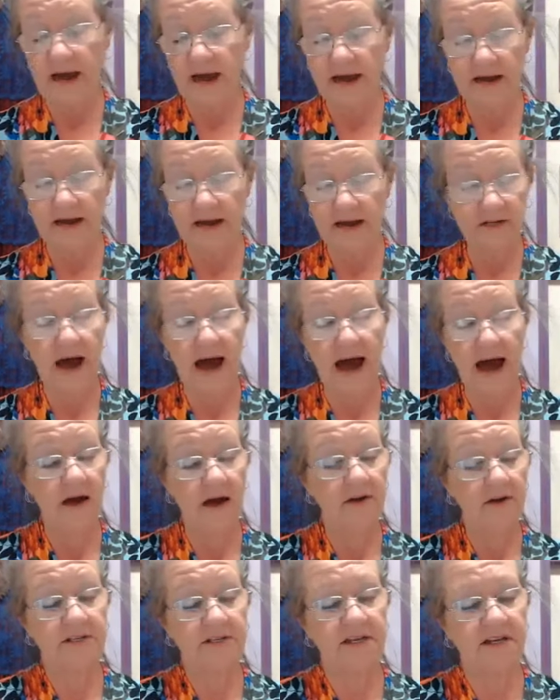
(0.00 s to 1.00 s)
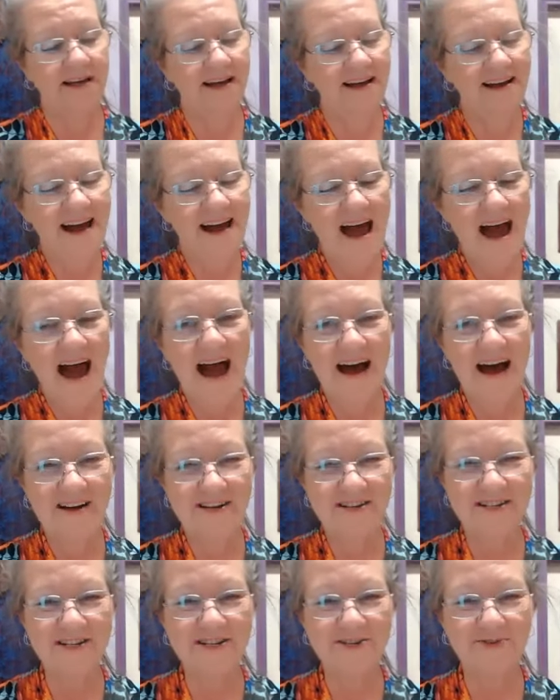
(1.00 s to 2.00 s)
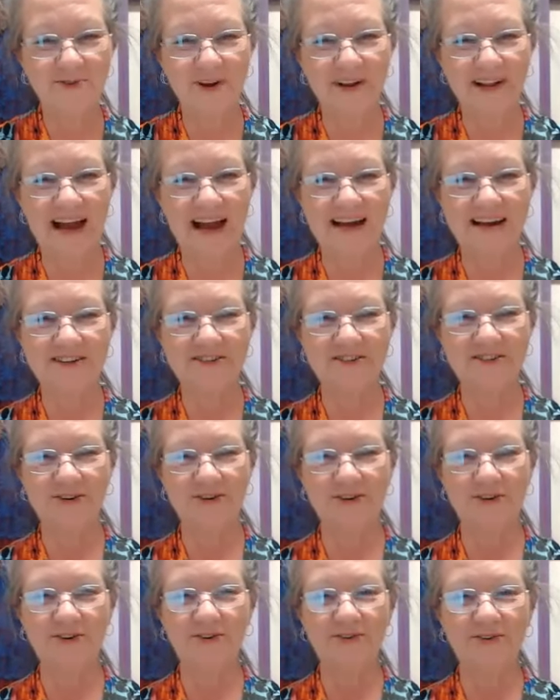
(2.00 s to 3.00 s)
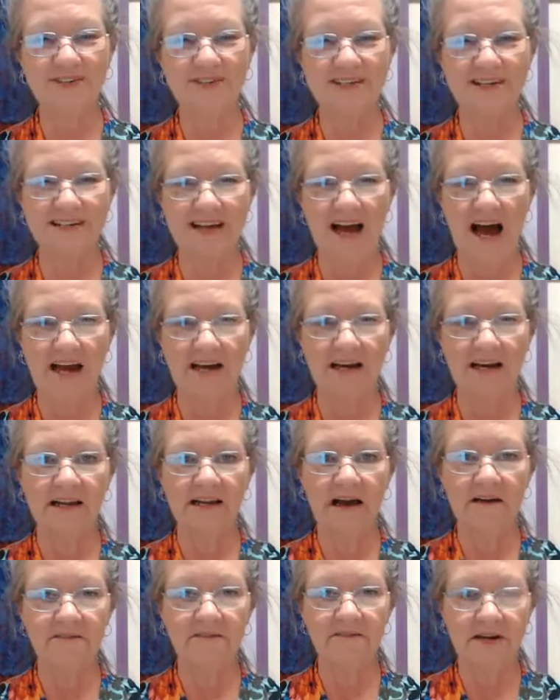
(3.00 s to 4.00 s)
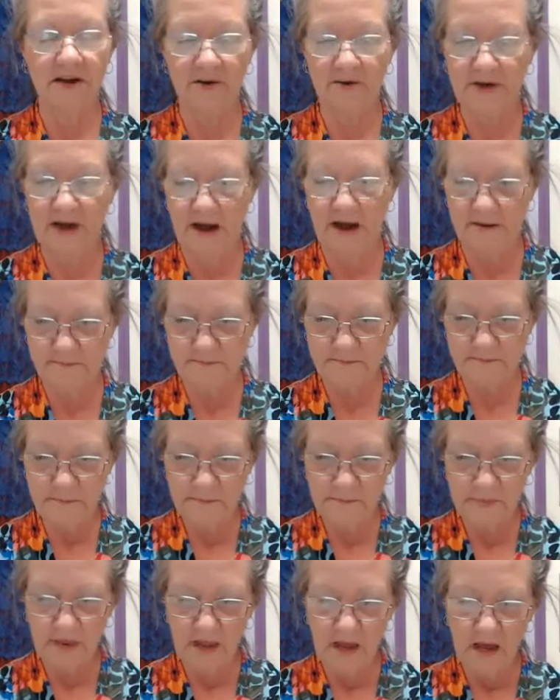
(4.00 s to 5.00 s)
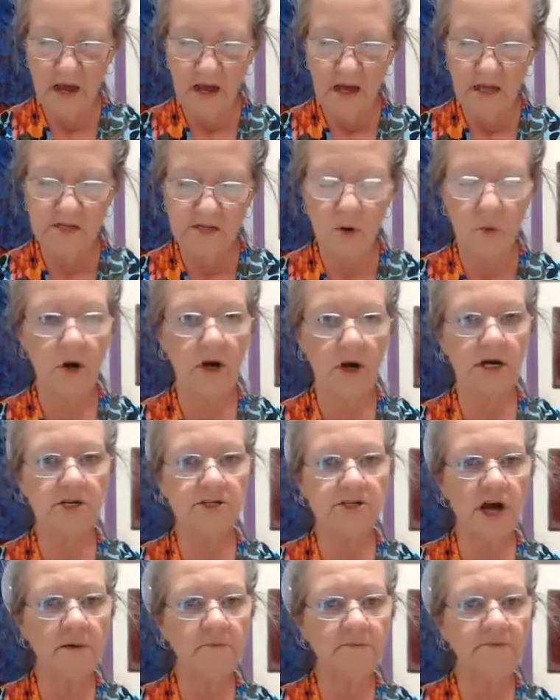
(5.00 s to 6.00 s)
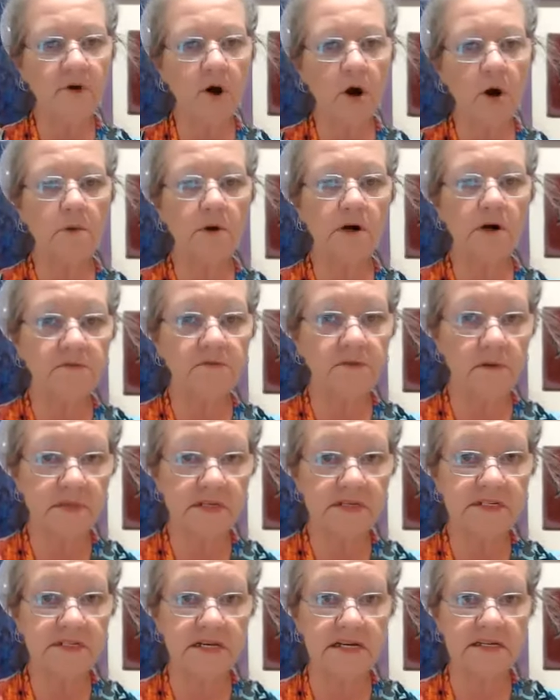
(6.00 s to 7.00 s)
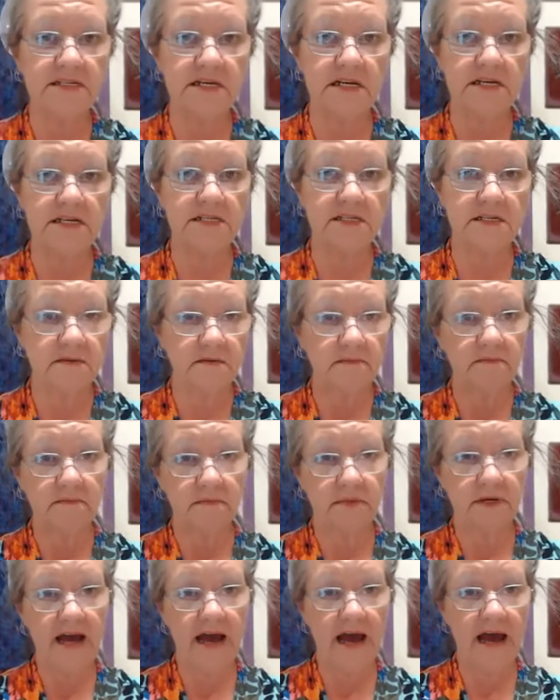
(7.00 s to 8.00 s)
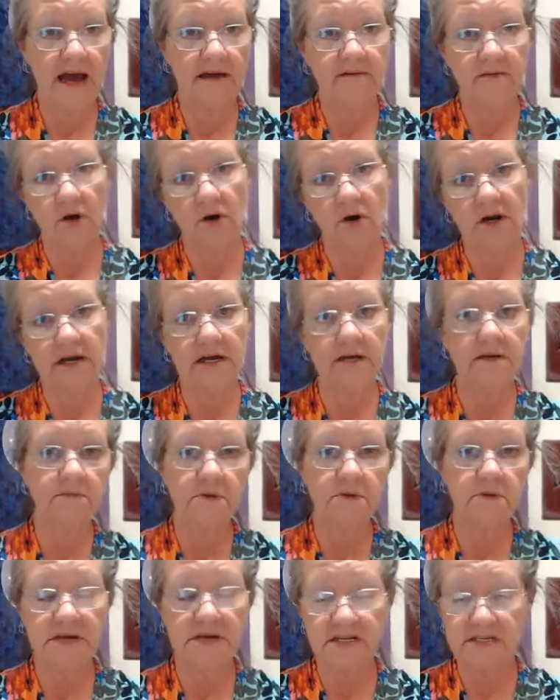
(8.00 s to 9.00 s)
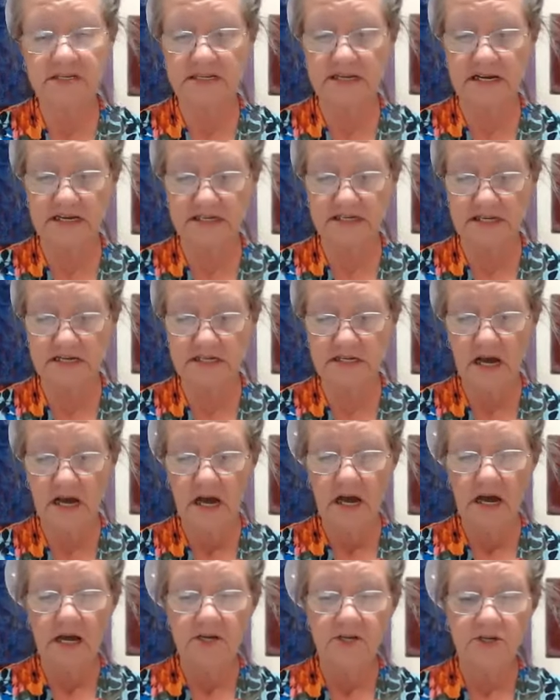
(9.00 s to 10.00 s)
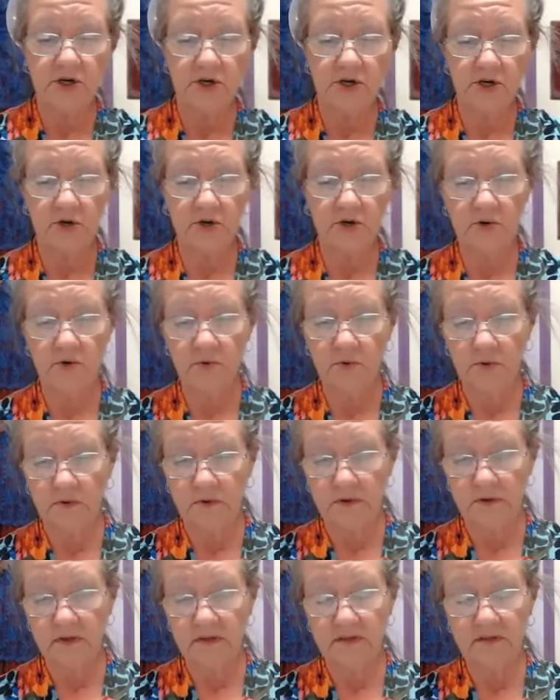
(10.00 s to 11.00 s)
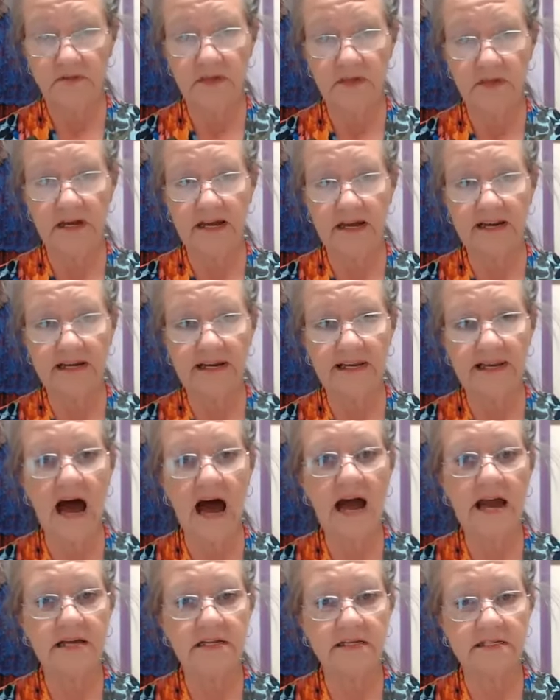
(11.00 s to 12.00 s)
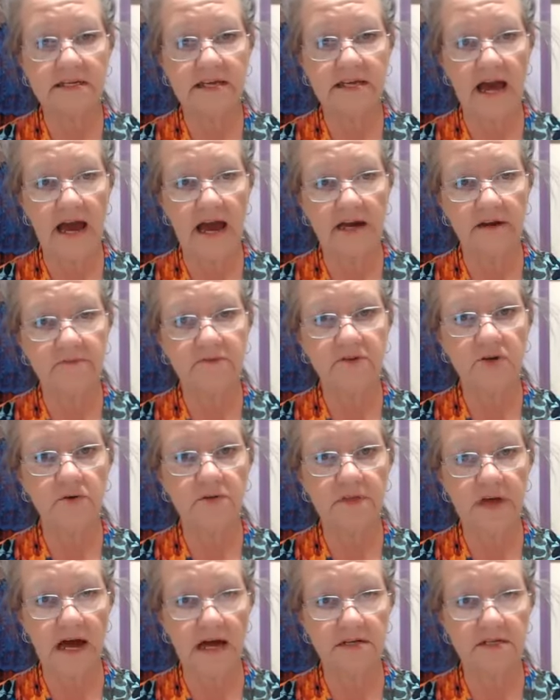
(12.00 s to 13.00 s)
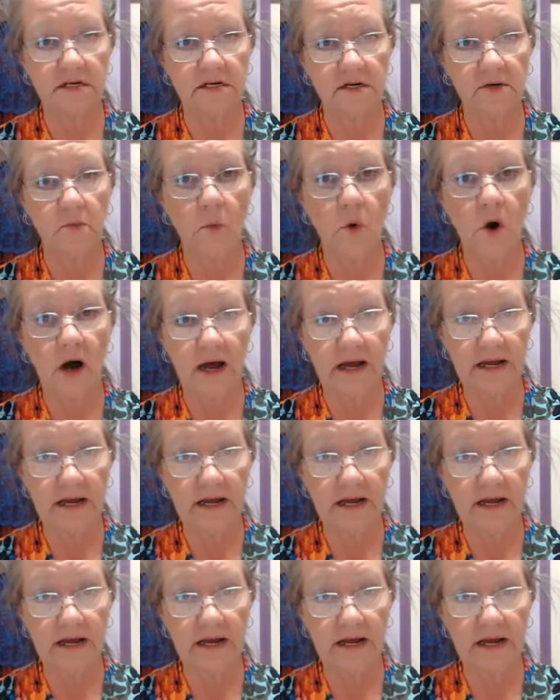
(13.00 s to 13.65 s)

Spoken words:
so how is this related to 9/11? Okay. So we're going to jump forward from the 60s, okay, early to mid 60s, to the Lionsgate of 2001.